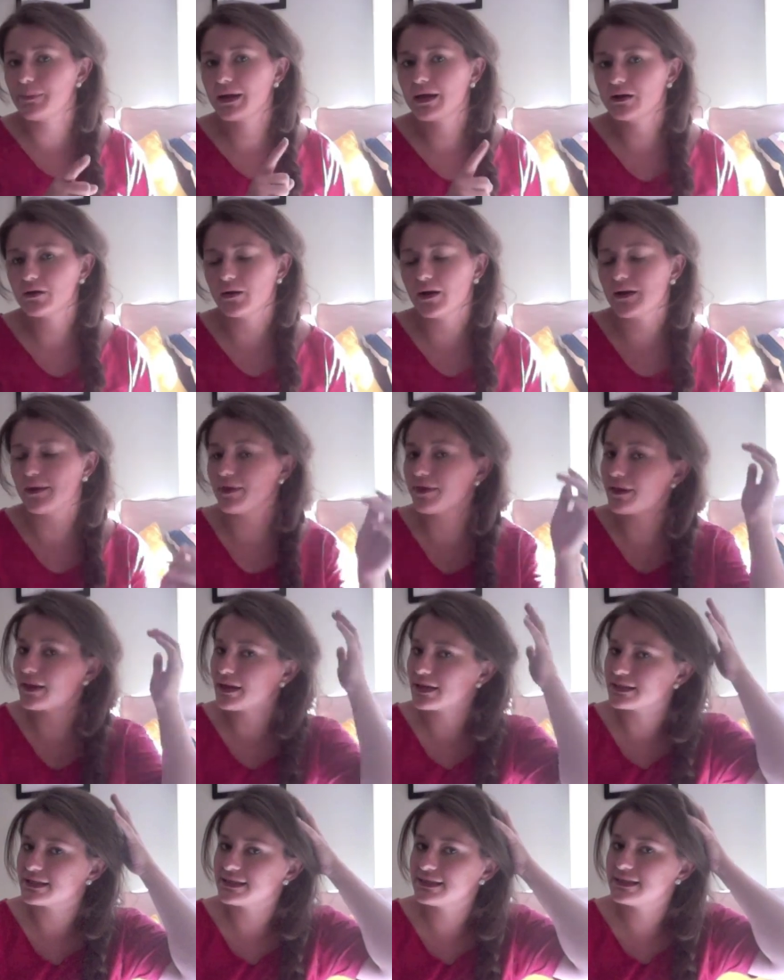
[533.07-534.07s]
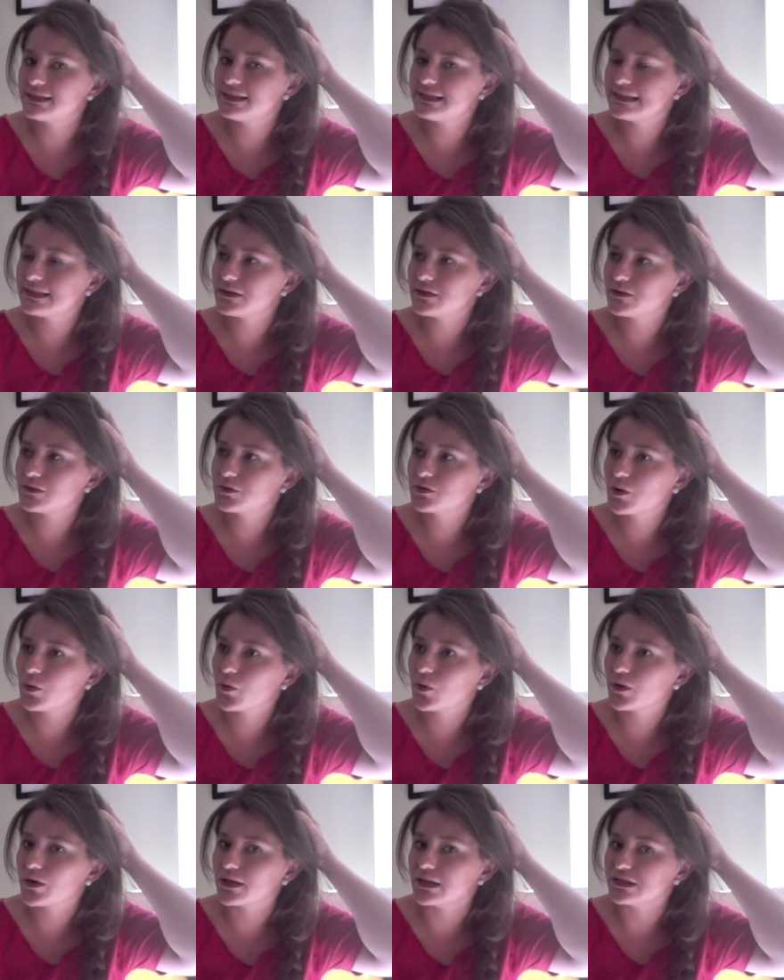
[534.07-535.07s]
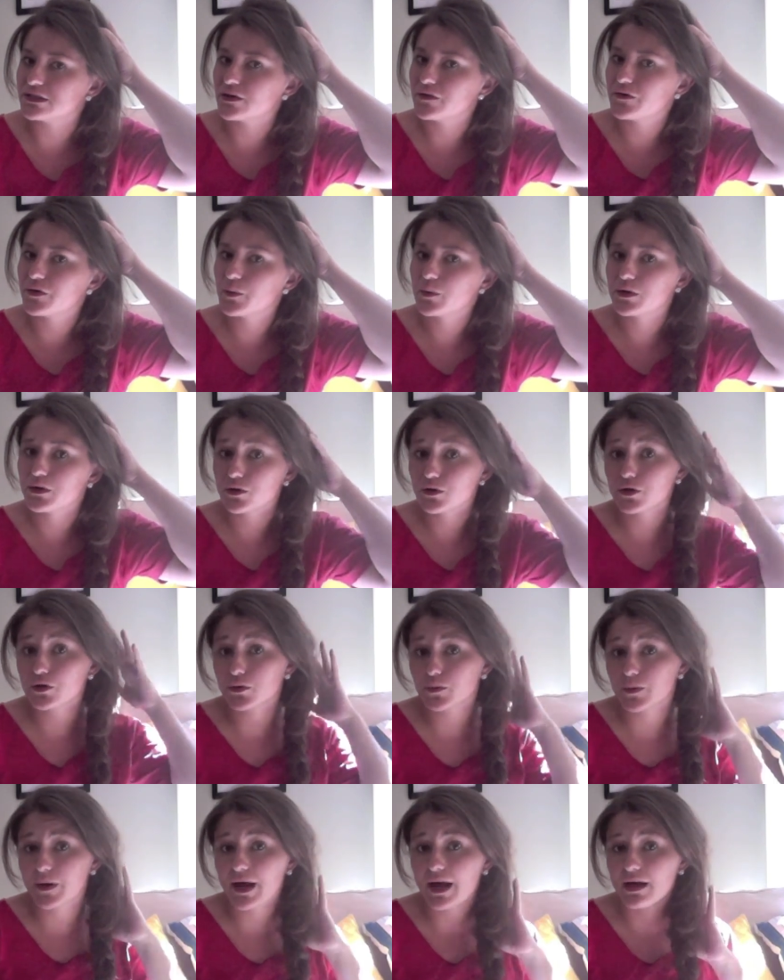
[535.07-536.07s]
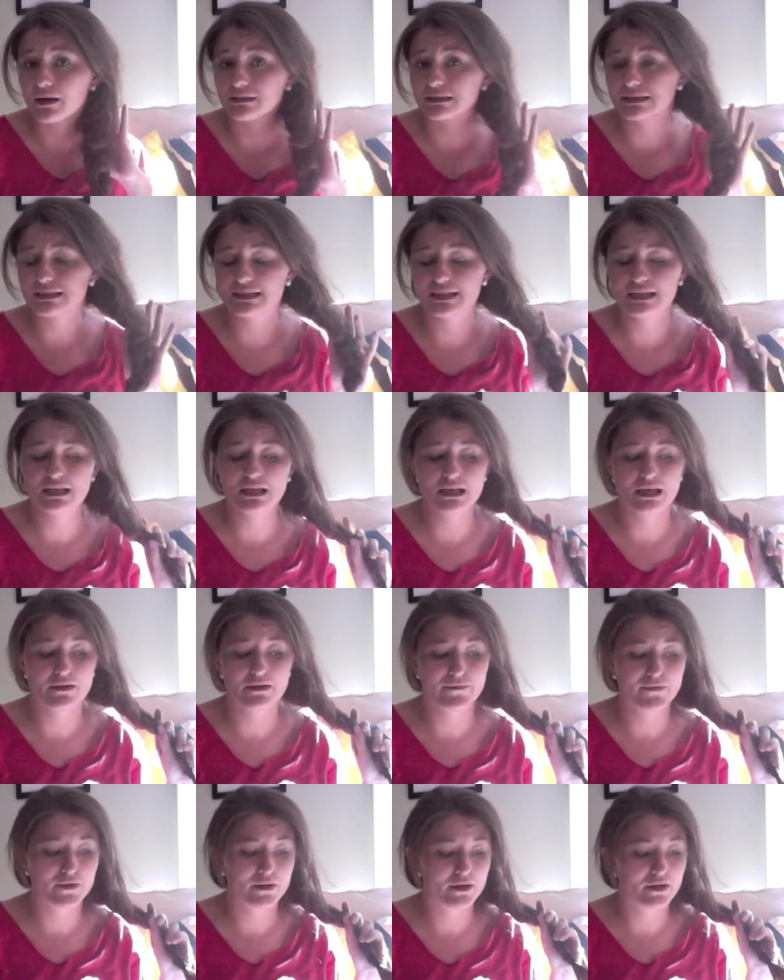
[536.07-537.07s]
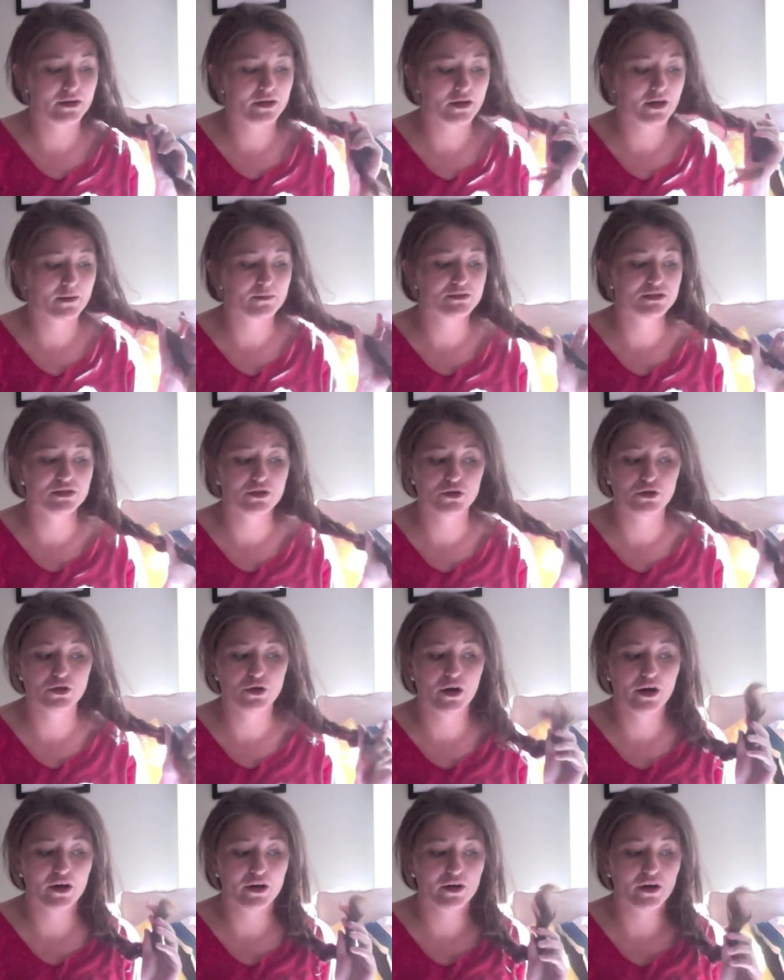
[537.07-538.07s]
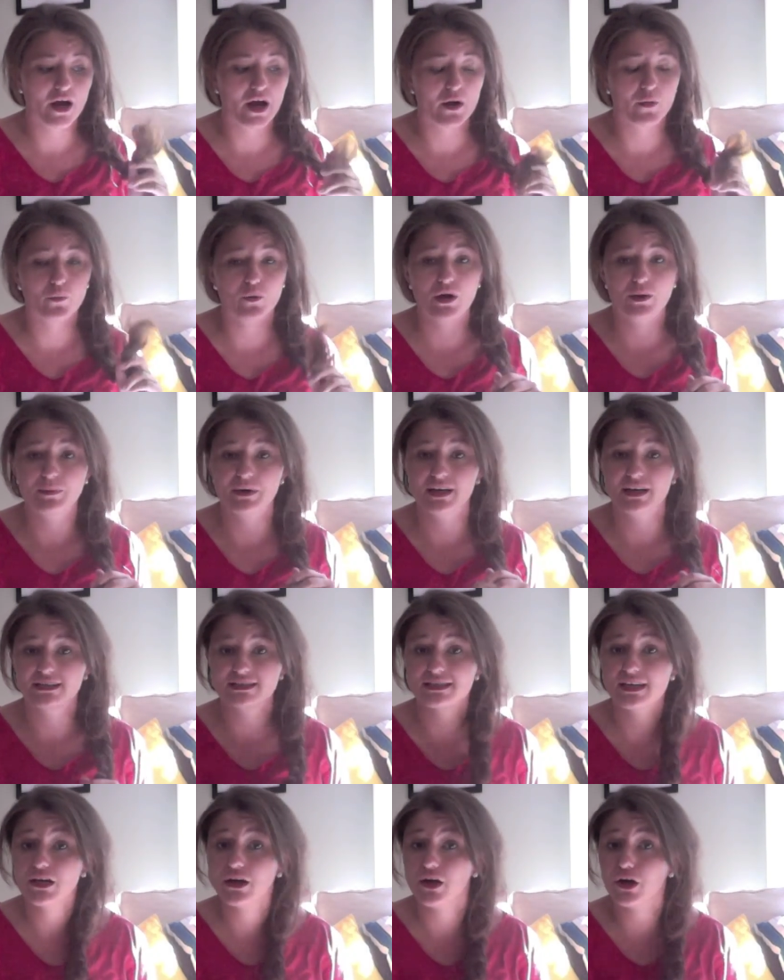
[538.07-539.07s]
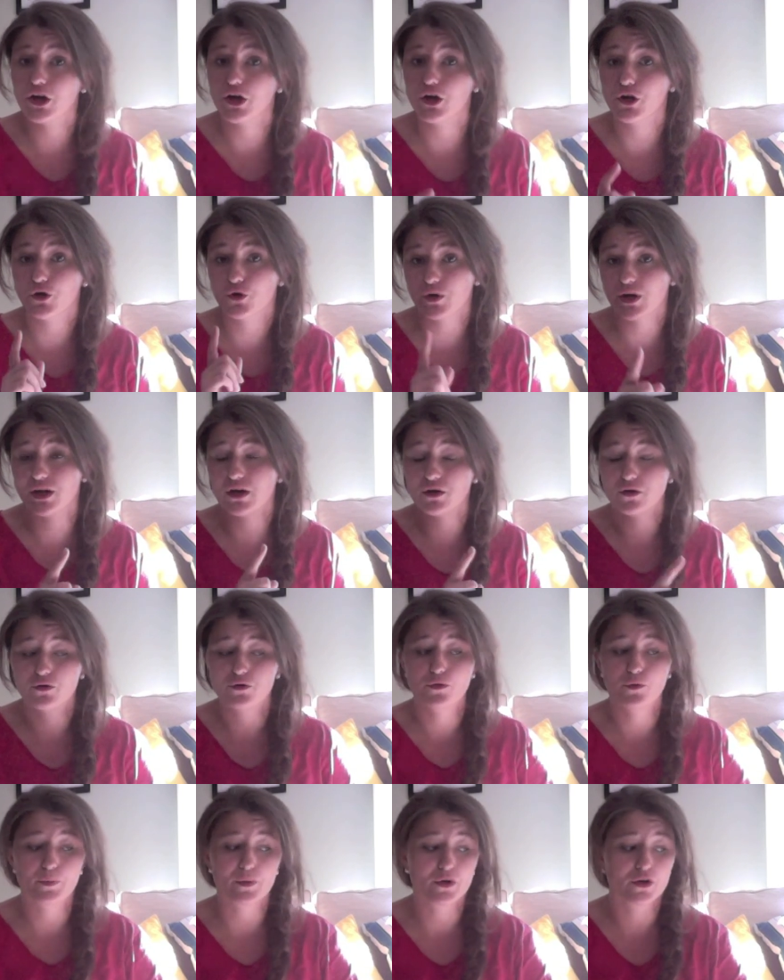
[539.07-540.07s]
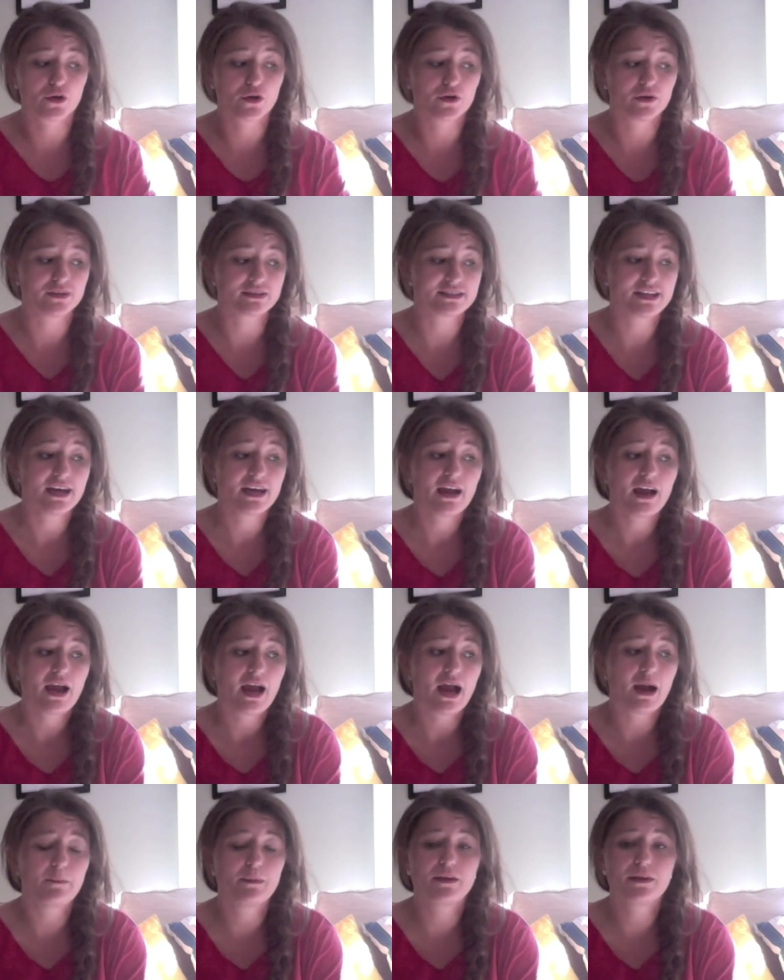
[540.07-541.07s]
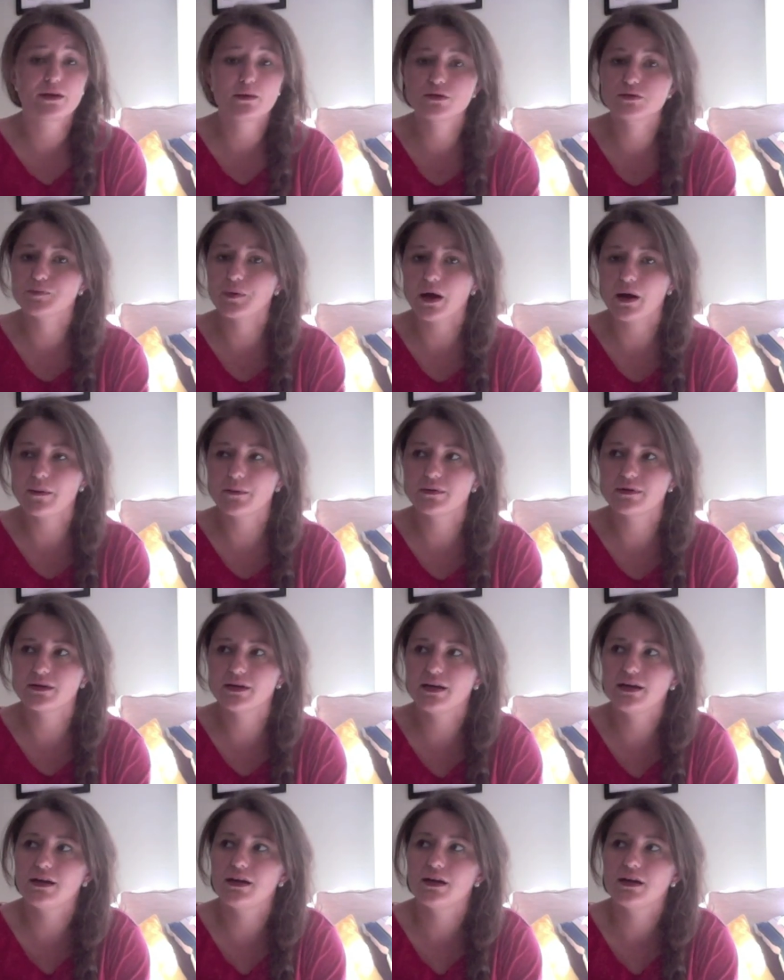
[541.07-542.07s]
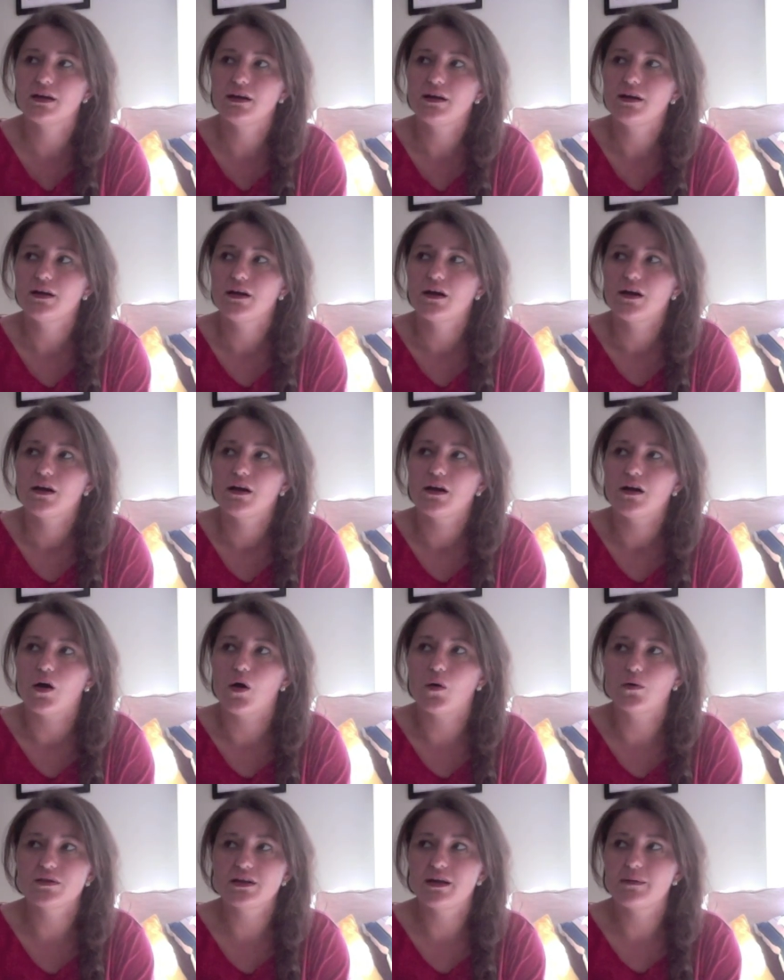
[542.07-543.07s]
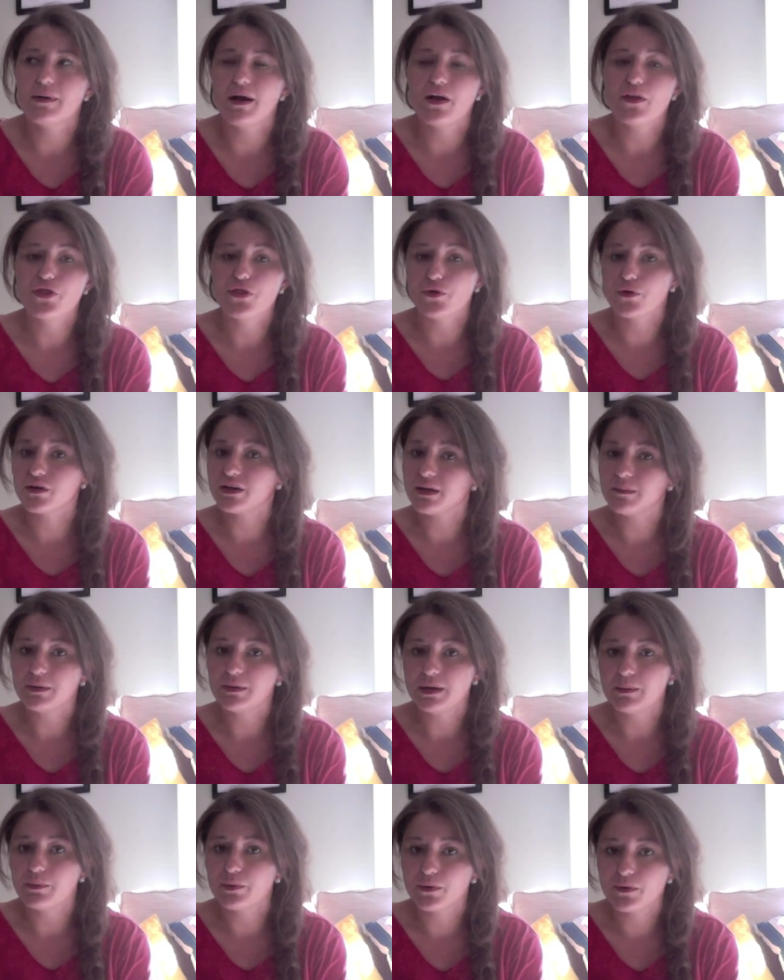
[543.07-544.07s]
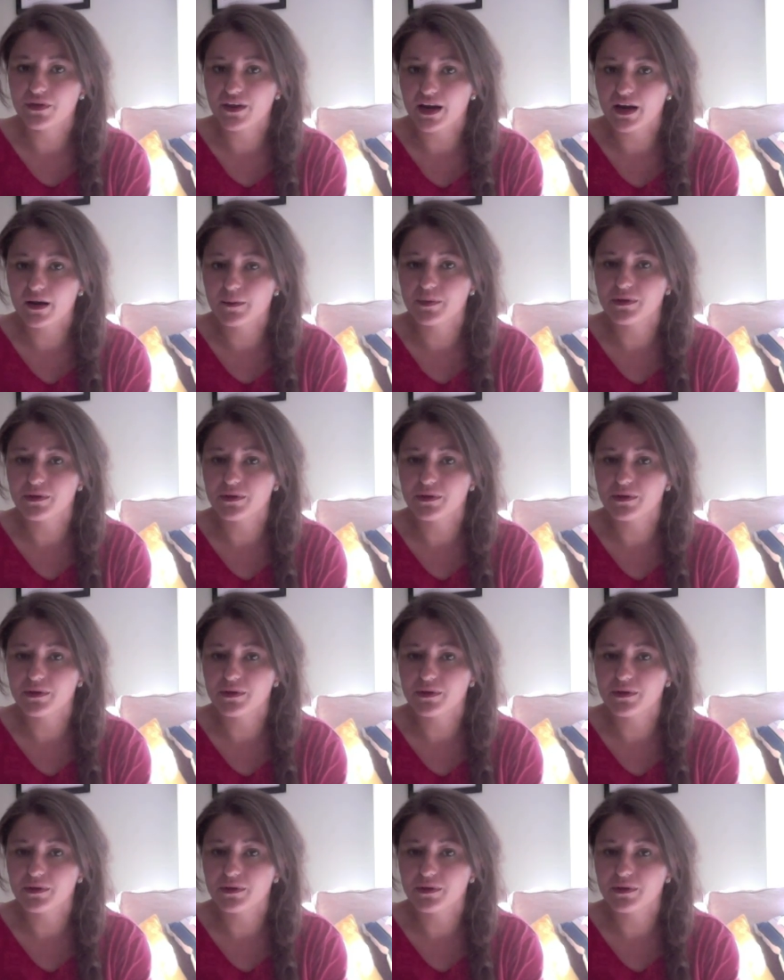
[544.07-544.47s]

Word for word: panel I think is still touring, so if you want to look around to see if that comes near your area, I would because they are a great group of girls. I mean, there was probably only about 30 people there,